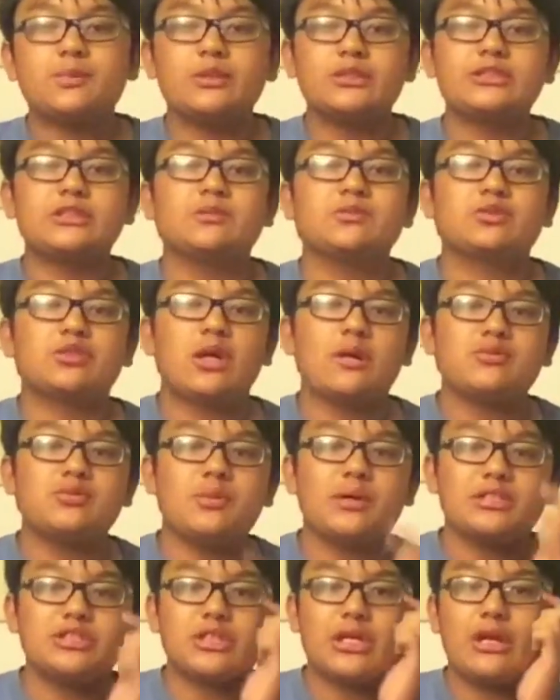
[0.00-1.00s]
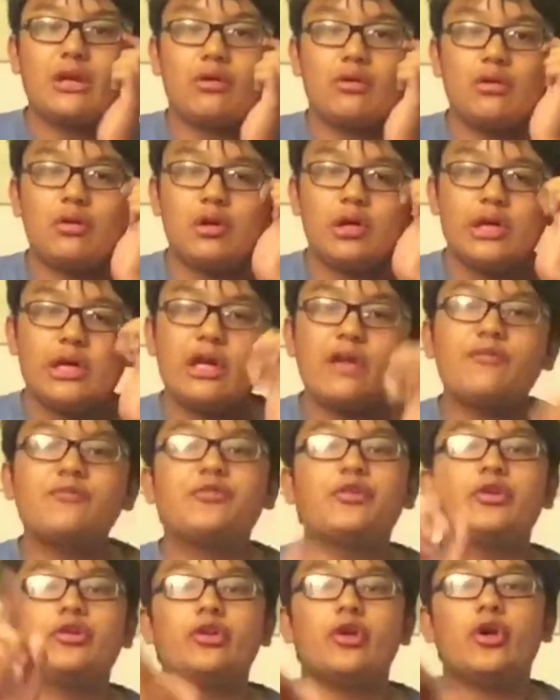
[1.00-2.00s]
subscribe to my channel if
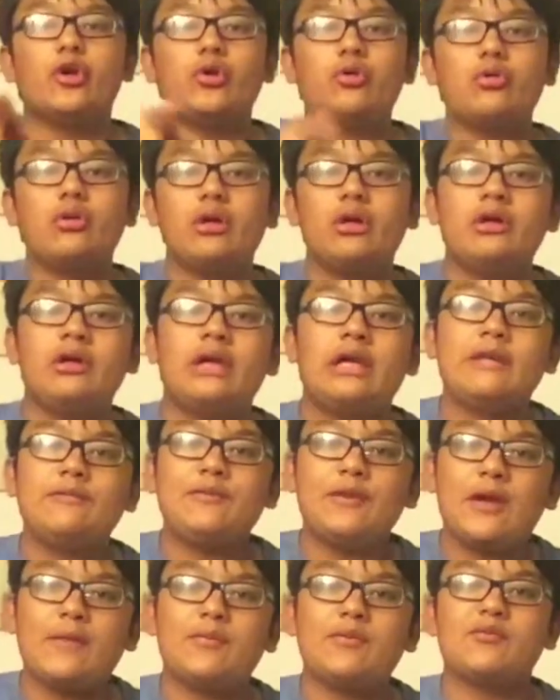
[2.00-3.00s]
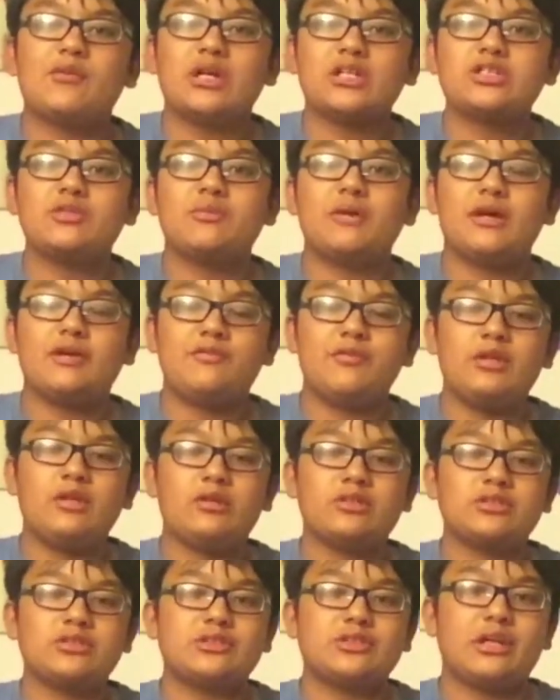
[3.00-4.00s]
you're new, and if you have been watching my
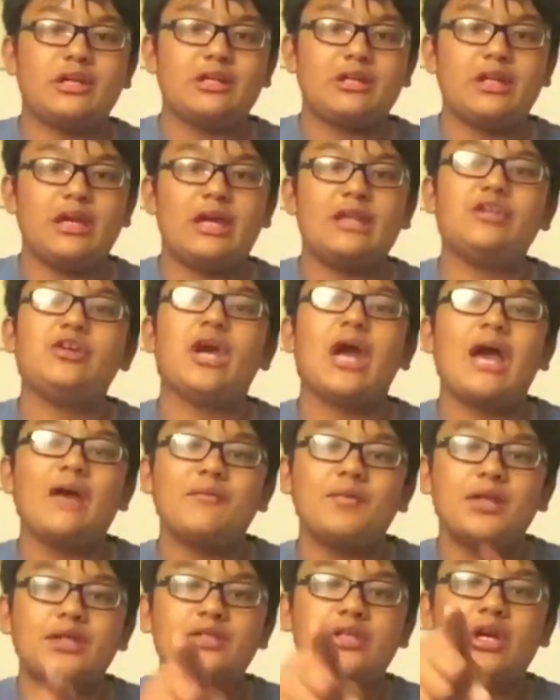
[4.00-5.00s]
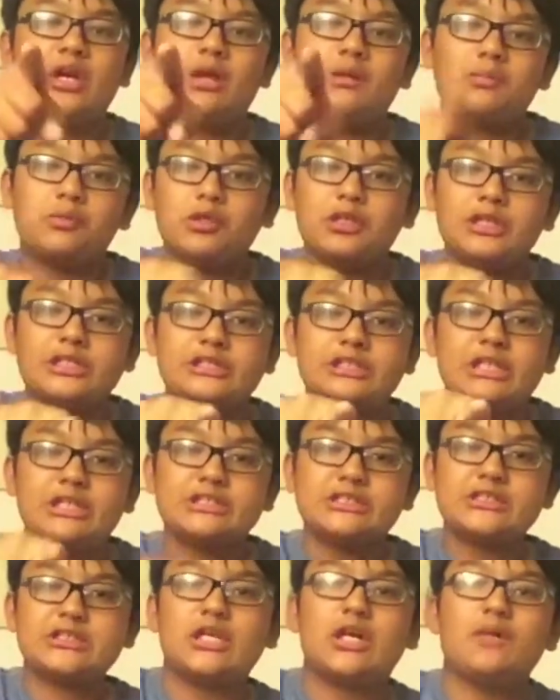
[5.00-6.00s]
videos lately and you haven't, please
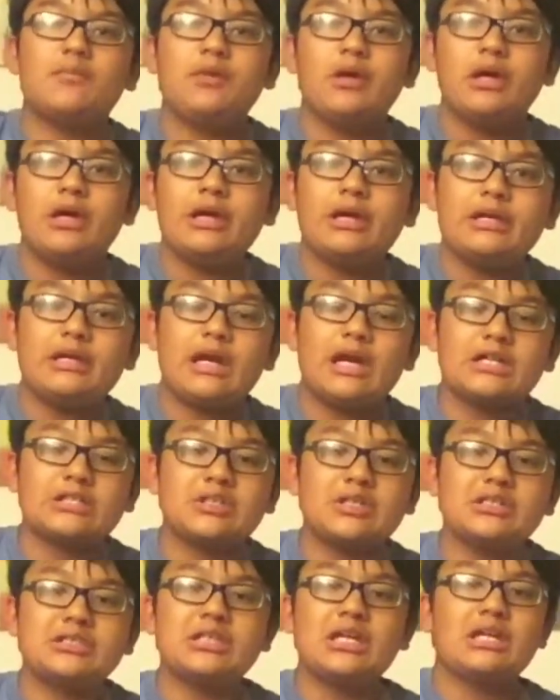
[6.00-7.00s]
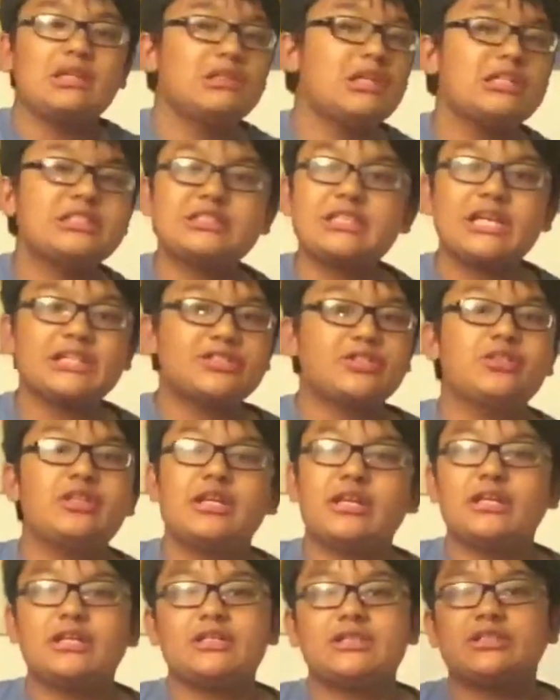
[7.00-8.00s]
sub. Now as always, let's get
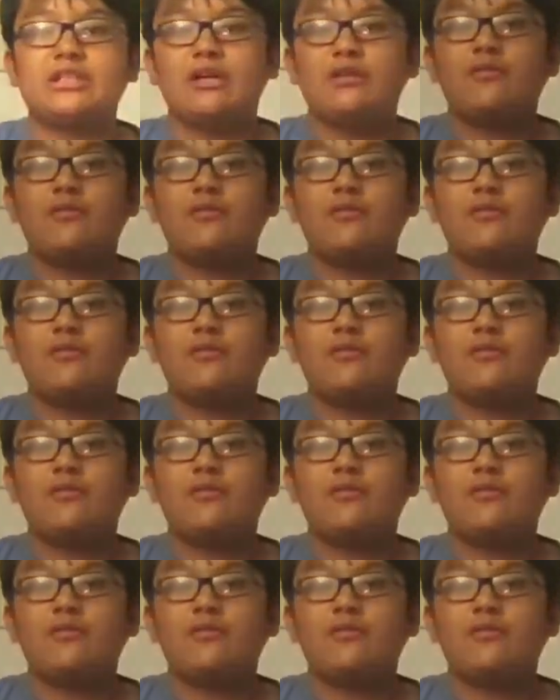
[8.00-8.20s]
today's